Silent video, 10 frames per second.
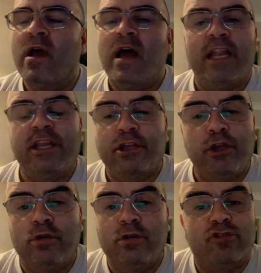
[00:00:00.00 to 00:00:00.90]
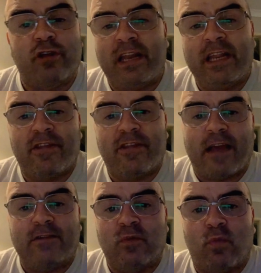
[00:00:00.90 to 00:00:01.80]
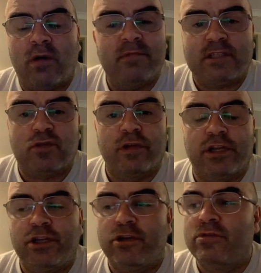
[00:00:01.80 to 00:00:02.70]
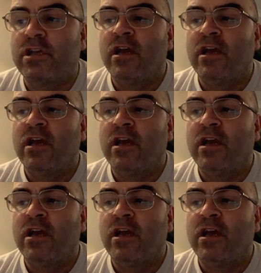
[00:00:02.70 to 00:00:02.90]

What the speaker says: And you can use adrenaline 1001. That's all you can use.